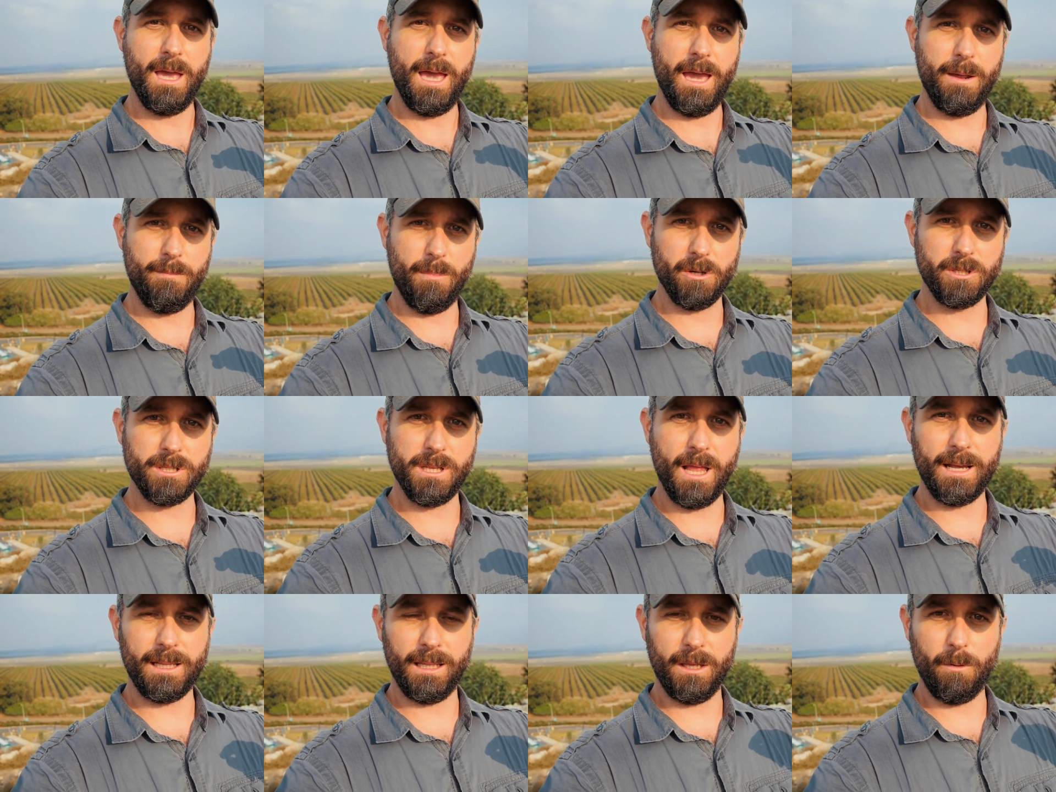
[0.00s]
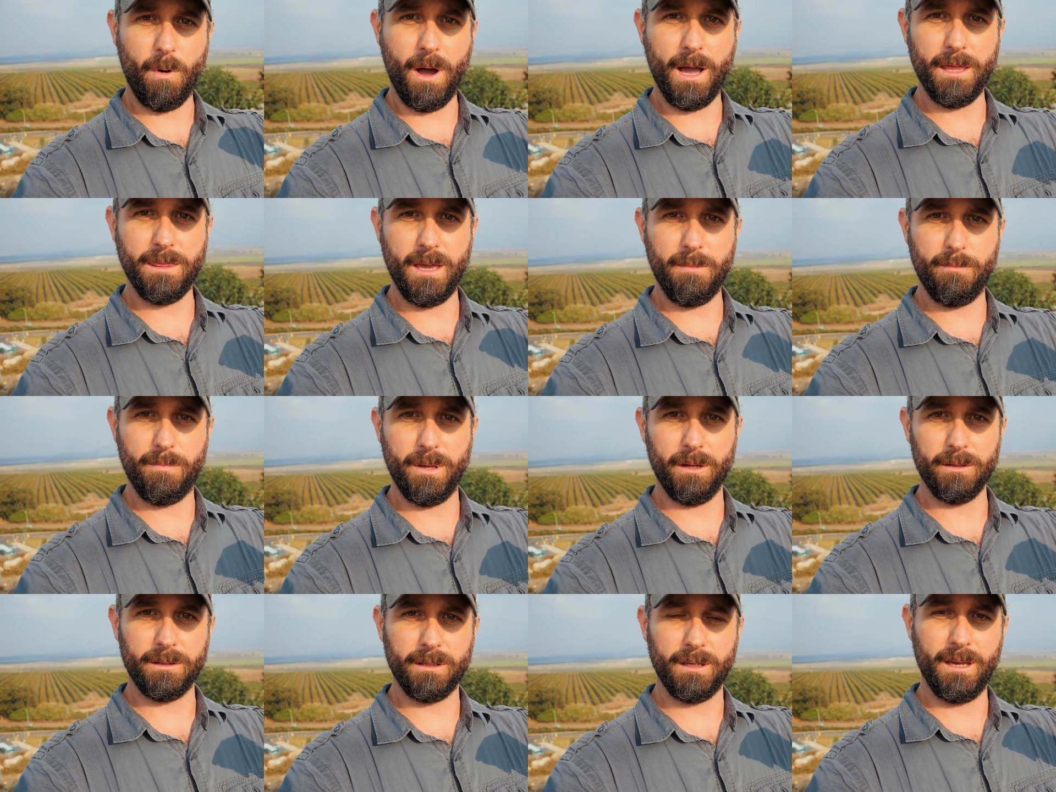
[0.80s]
and most likely why they
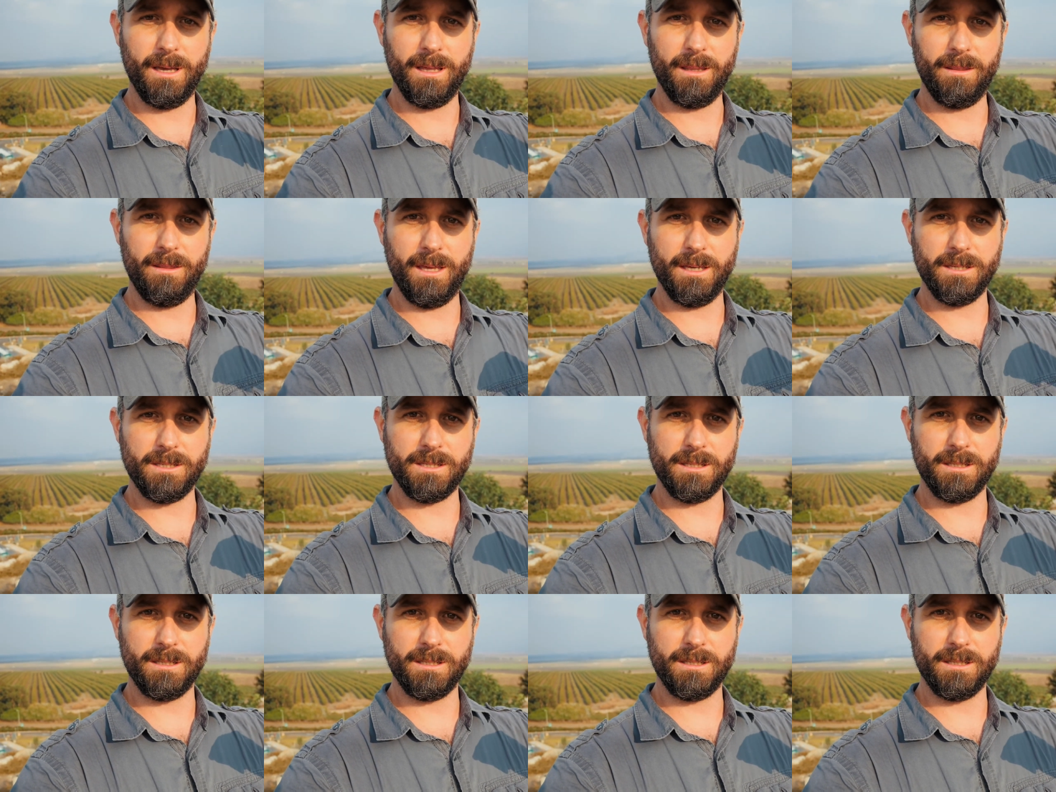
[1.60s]
built this